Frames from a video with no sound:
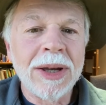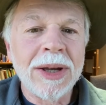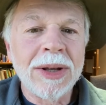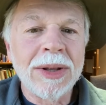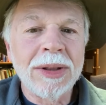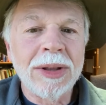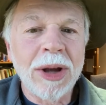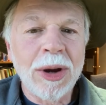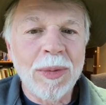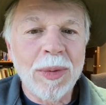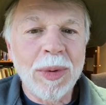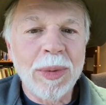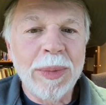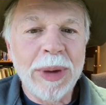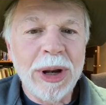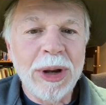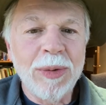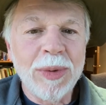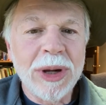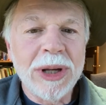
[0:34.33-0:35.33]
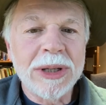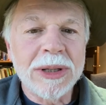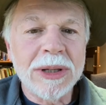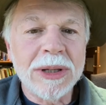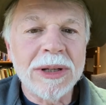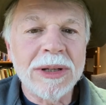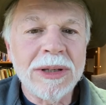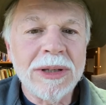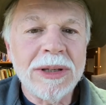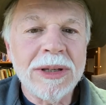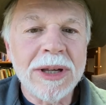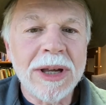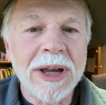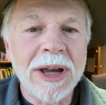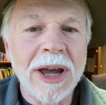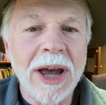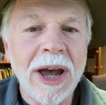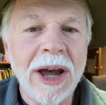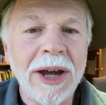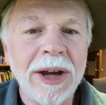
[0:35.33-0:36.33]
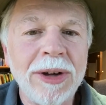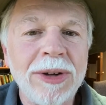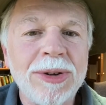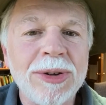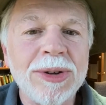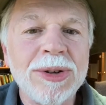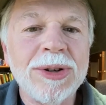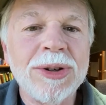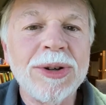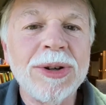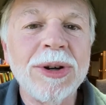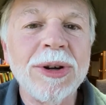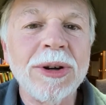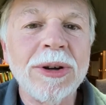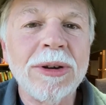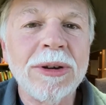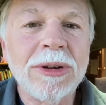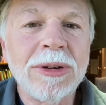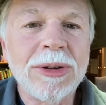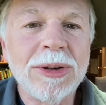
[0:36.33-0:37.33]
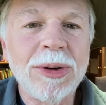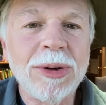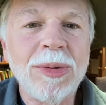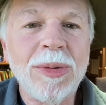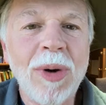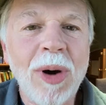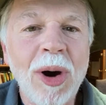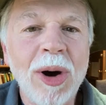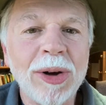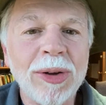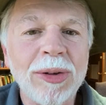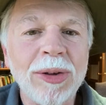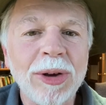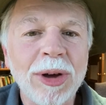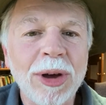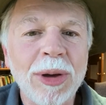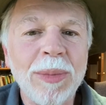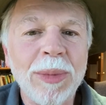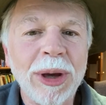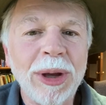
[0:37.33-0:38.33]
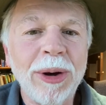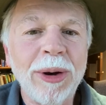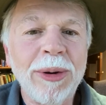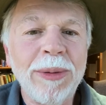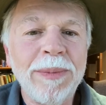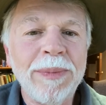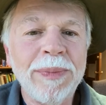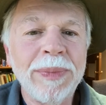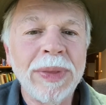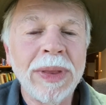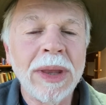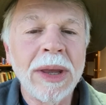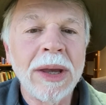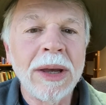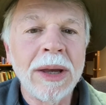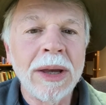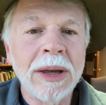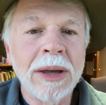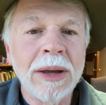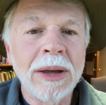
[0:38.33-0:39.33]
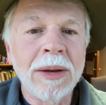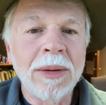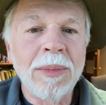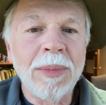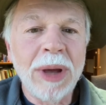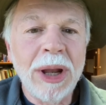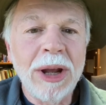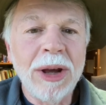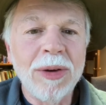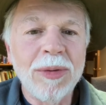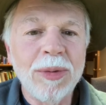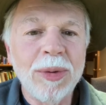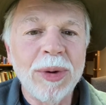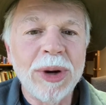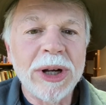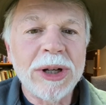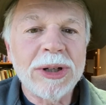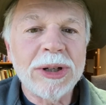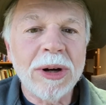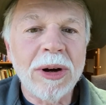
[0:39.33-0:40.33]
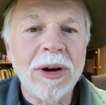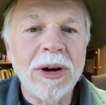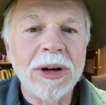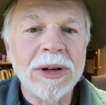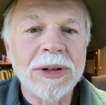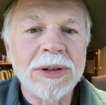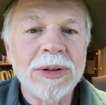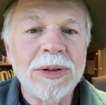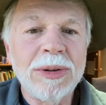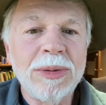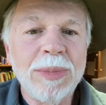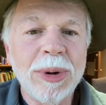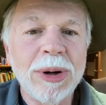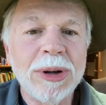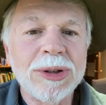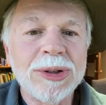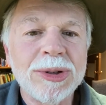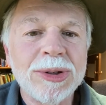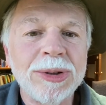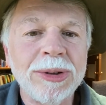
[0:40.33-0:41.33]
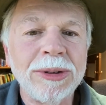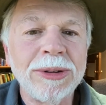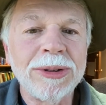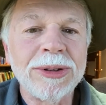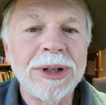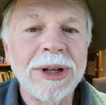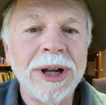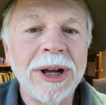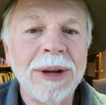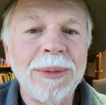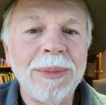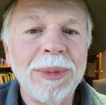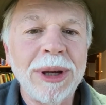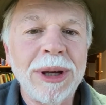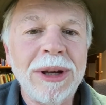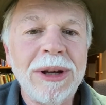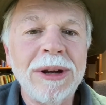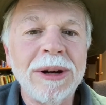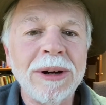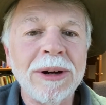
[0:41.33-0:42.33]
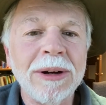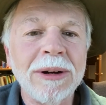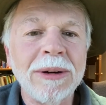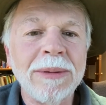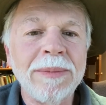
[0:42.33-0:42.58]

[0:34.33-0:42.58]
There were many reasons I undertook to walk the Camino, many of which are too personal to name here.